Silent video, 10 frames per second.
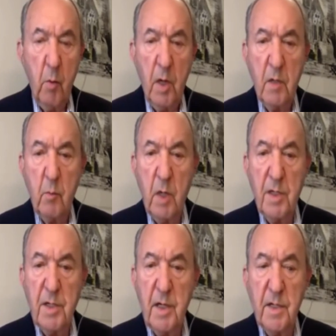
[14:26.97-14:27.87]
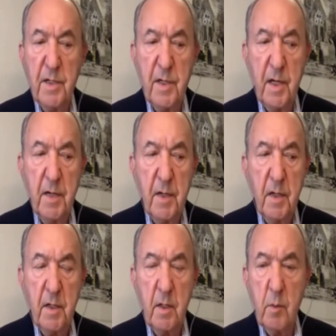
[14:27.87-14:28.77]
one sees there
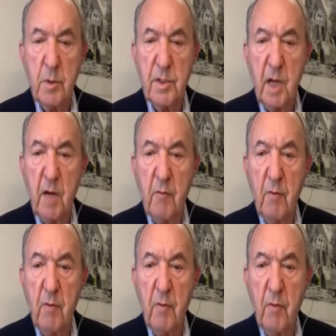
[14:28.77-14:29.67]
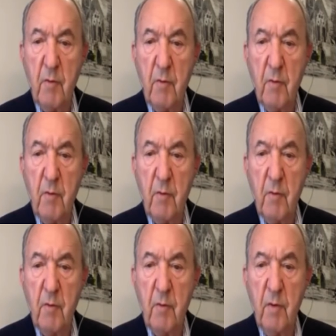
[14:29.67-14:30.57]
that there was a reference
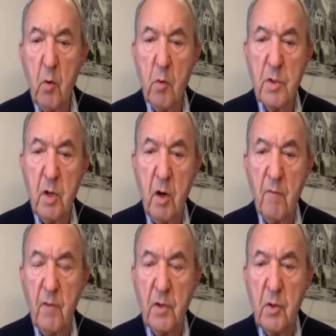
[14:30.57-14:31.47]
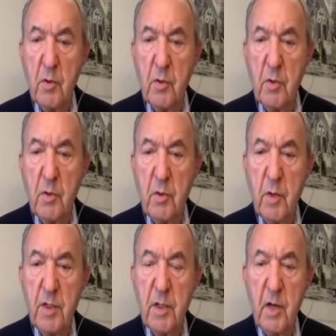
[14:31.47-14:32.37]
to a court of to an
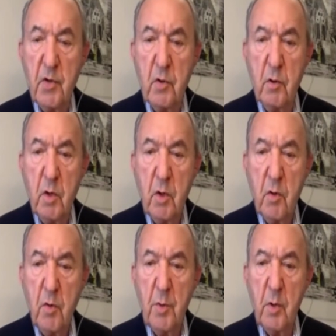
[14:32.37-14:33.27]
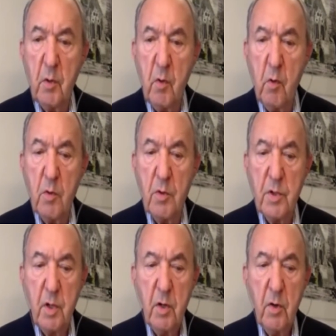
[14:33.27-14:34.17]
international criminal court
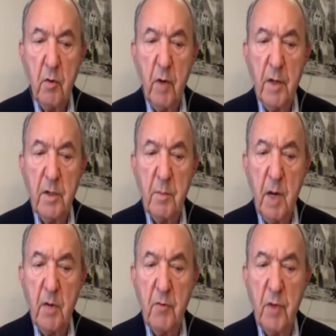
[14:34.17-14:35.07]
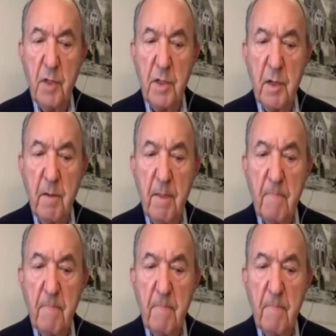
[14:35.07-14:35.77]
created by treaty.